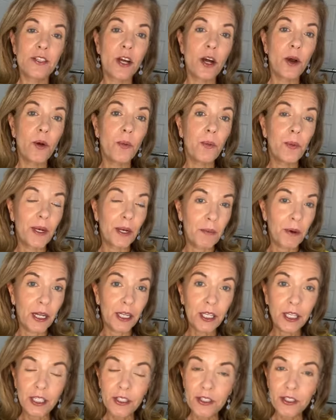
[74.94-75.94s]
So what I
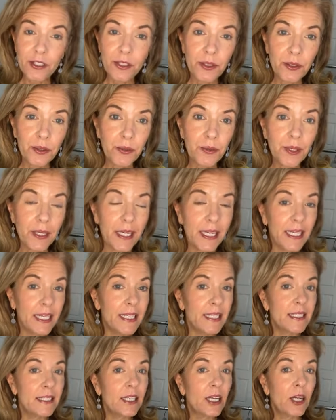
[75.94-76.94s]
want you to do
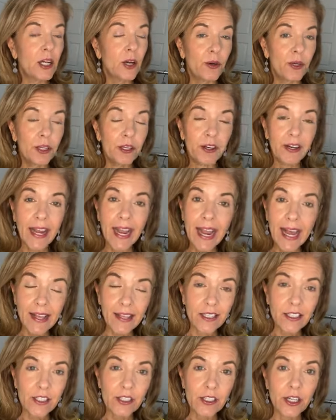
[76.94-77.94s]
is go to your
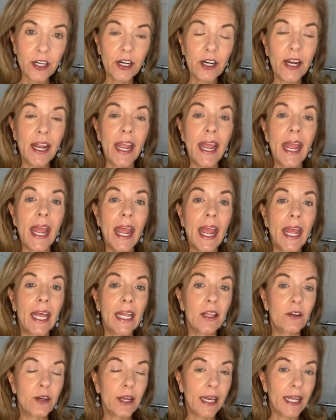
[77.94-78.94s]
calendar
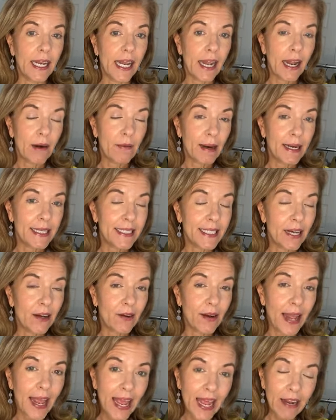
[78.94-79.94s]
and look at write
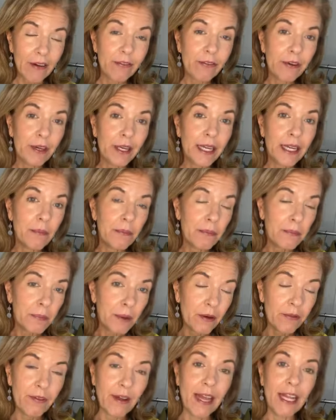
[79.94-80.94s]
down every
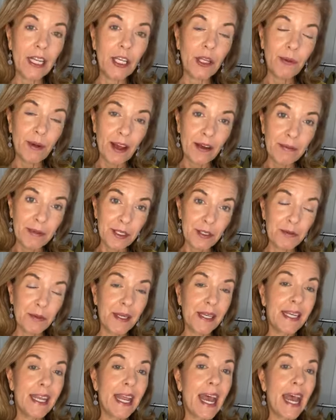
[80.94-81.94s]
event you have
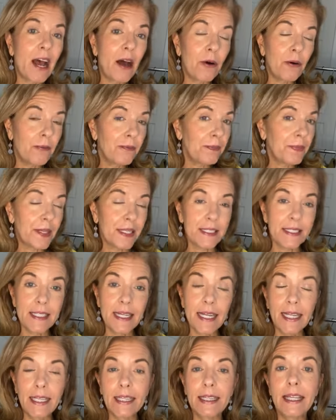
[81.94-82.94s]
between now
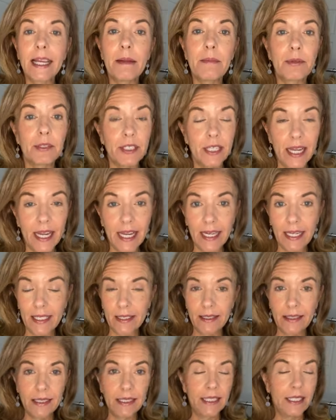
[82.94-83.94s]
and say Labor
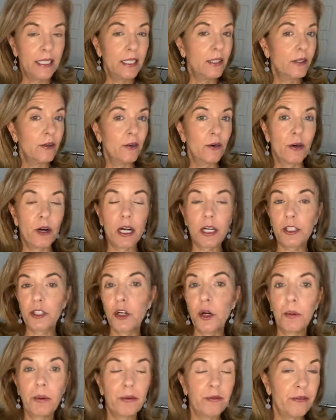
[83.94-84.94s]
Day or
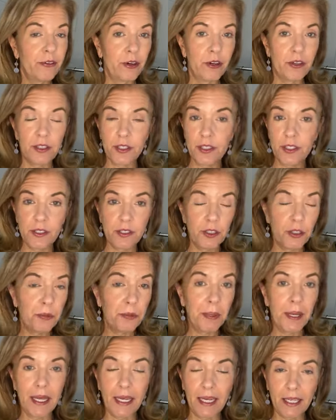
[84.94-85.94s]
October
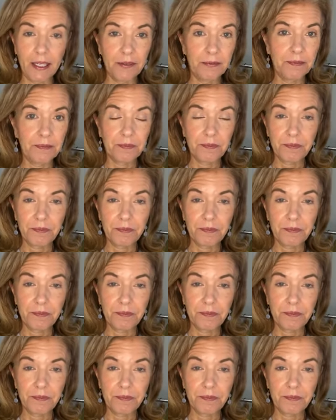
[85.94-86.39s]
1st. You pick.